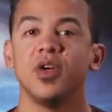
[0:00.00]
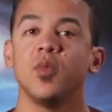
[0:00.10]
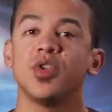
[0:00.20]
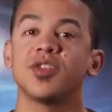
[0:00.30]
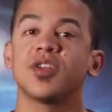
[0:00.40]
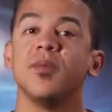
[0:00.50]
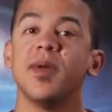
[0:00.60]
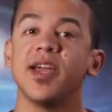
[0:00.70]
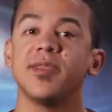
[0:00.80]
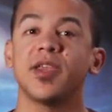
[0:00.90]
which is a
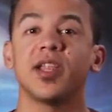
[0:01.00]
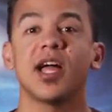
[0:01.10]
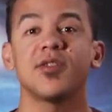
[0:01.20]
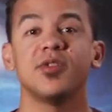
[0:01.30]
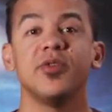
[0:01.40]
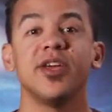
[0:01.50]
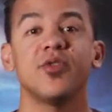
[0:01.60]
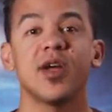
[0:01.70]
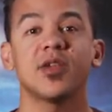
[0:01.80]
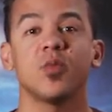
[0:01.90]
command that allows you to
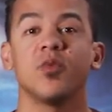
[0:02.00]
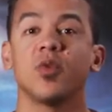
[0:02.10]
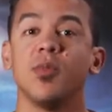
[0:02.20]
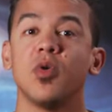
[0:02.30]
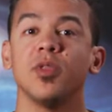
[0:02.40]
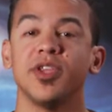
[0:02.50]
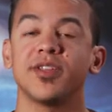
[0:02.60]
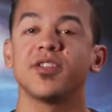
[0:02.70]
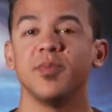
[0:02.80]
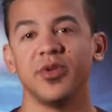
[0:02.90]
interact with remote
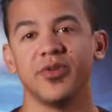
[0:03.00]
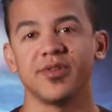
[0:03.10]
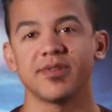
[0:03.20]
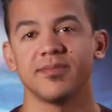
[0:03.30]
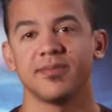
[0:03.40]
Linux computers.